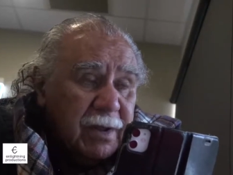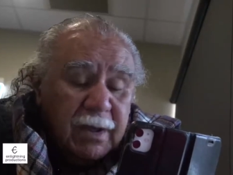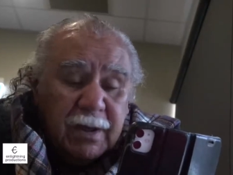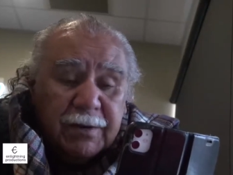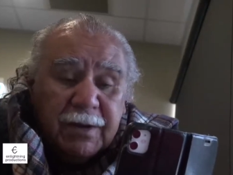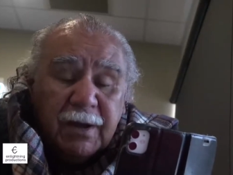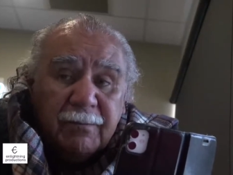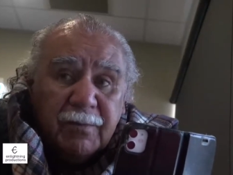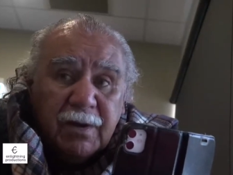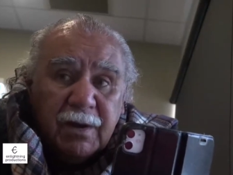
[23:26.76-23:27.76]
And
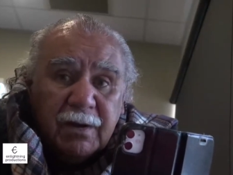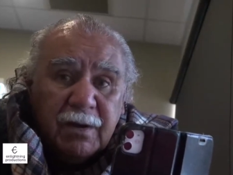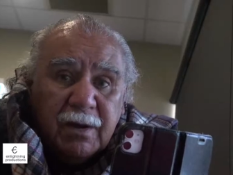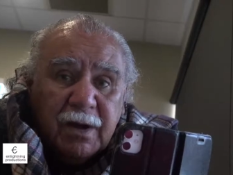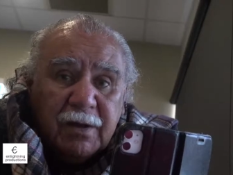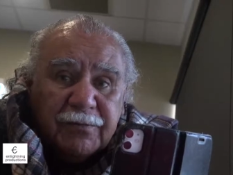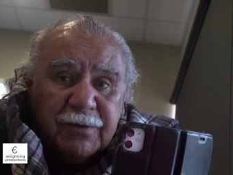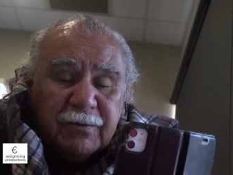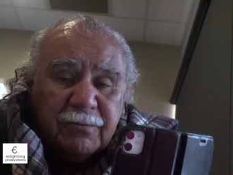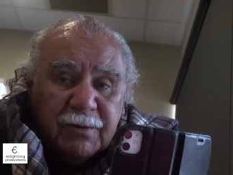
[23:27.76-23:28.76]
um, I
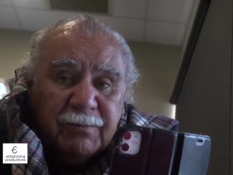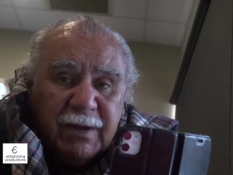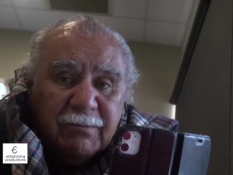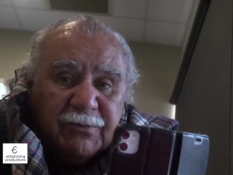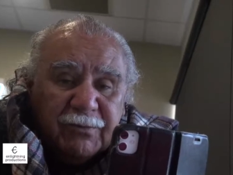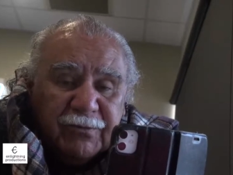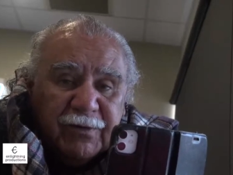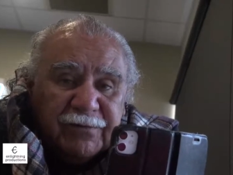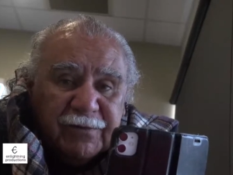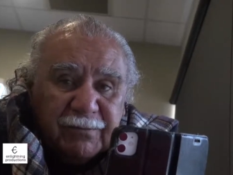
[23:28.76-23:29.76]
think we'd be able to
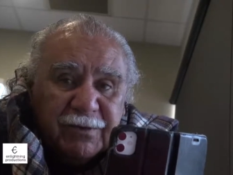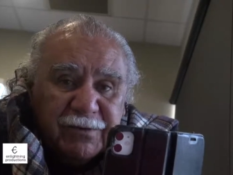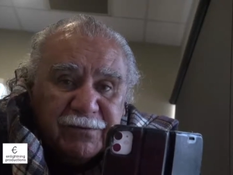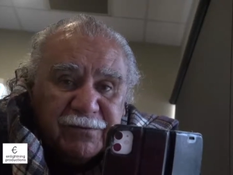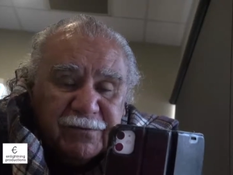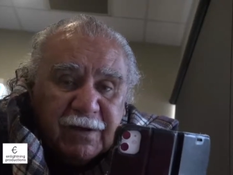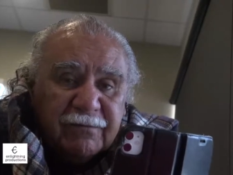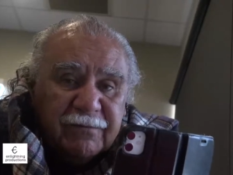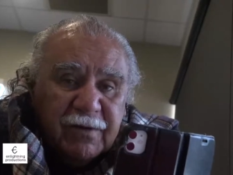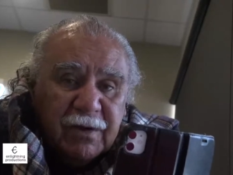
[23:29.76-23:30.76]
address some of this
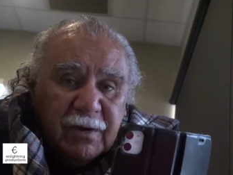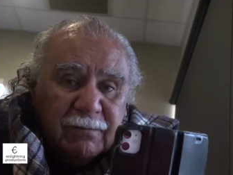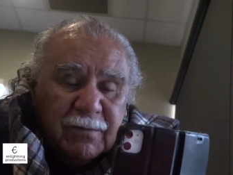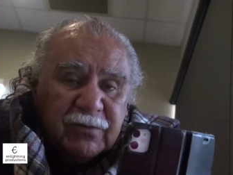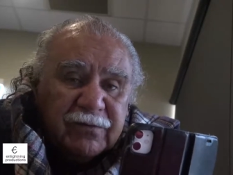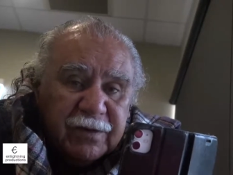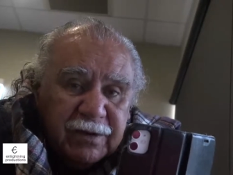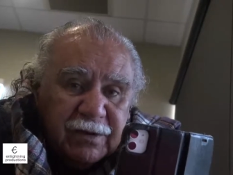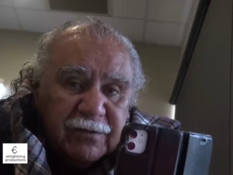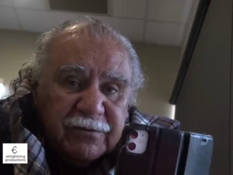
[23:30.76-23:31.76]
stuff, because the
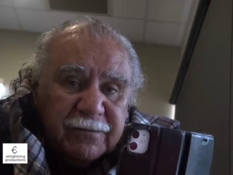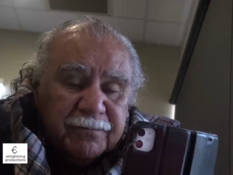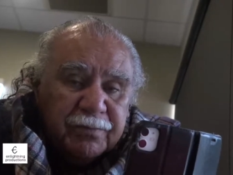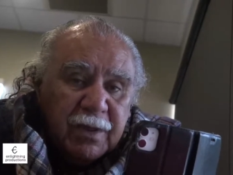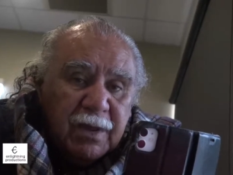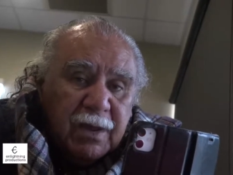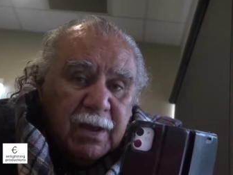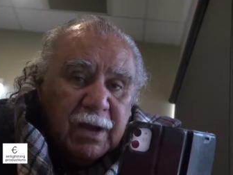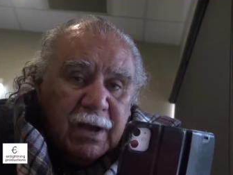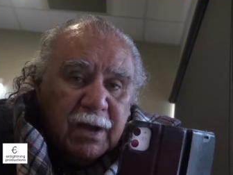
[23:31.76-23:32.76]
kids
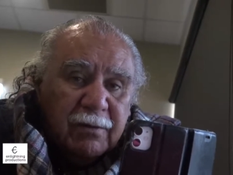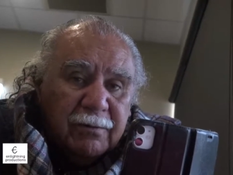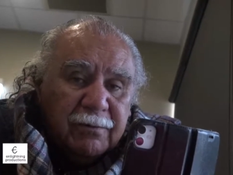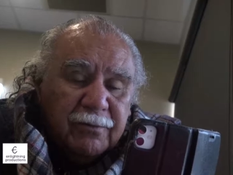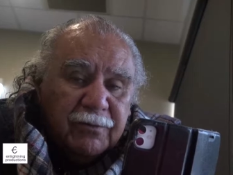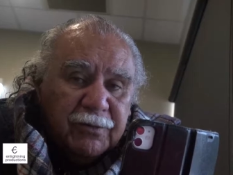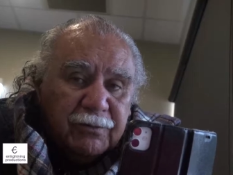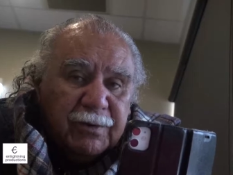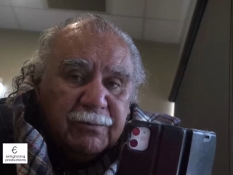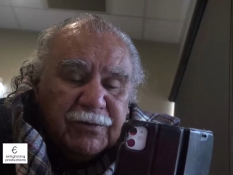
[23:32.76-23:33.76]
are
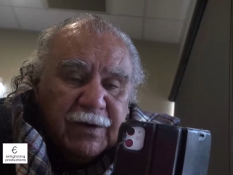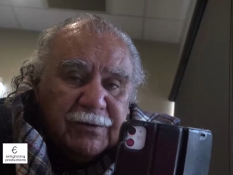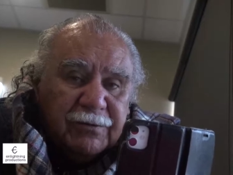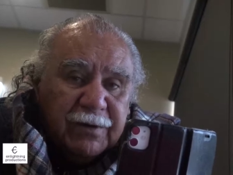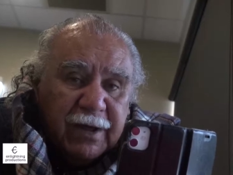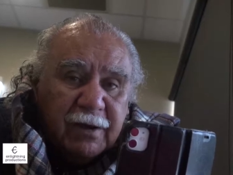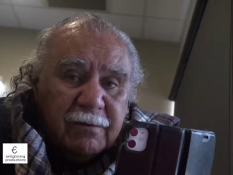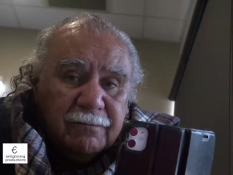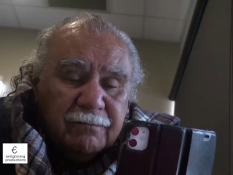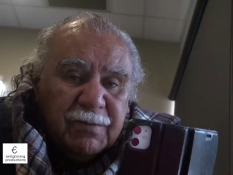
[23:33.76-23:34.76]
doing what they do
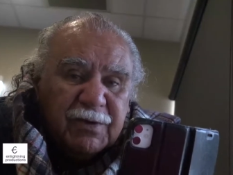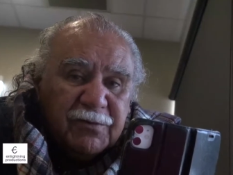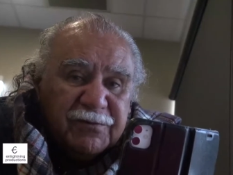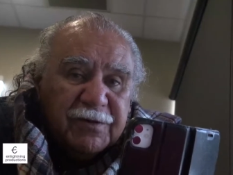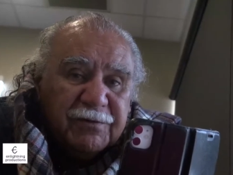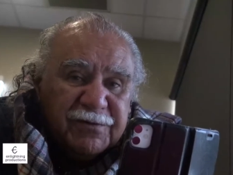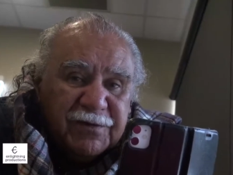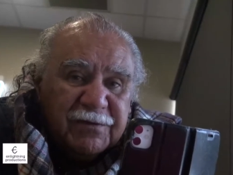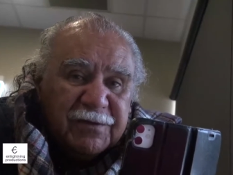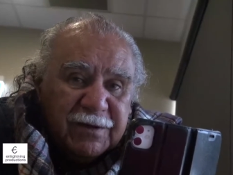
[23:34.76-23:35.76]
now because there is
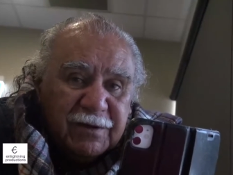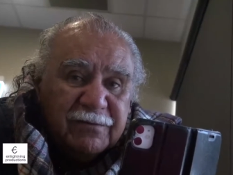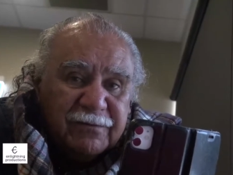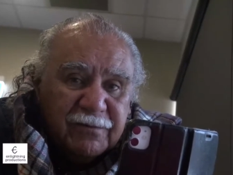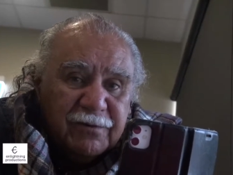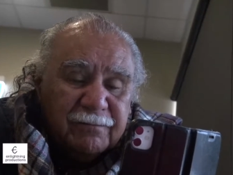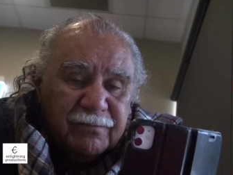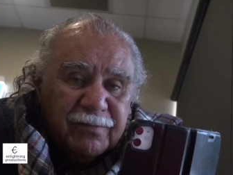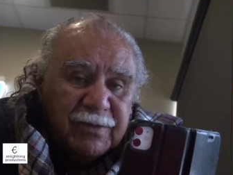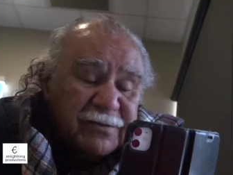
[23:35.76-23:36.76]
nothing else for them.
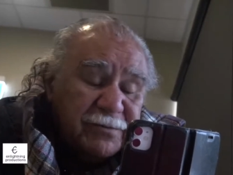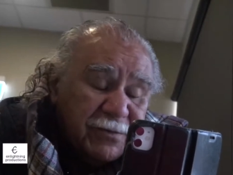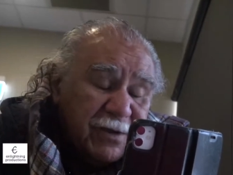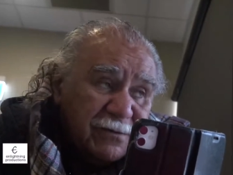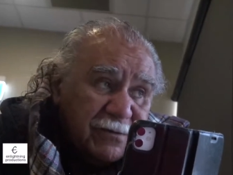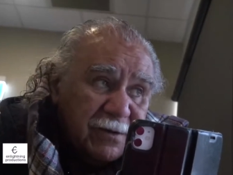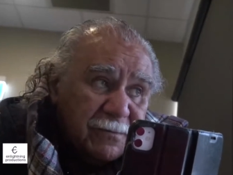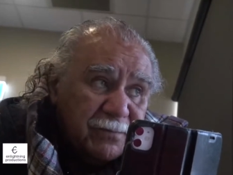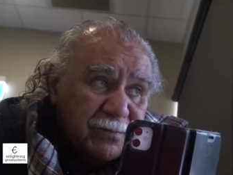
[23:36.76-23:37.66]
That's what they see.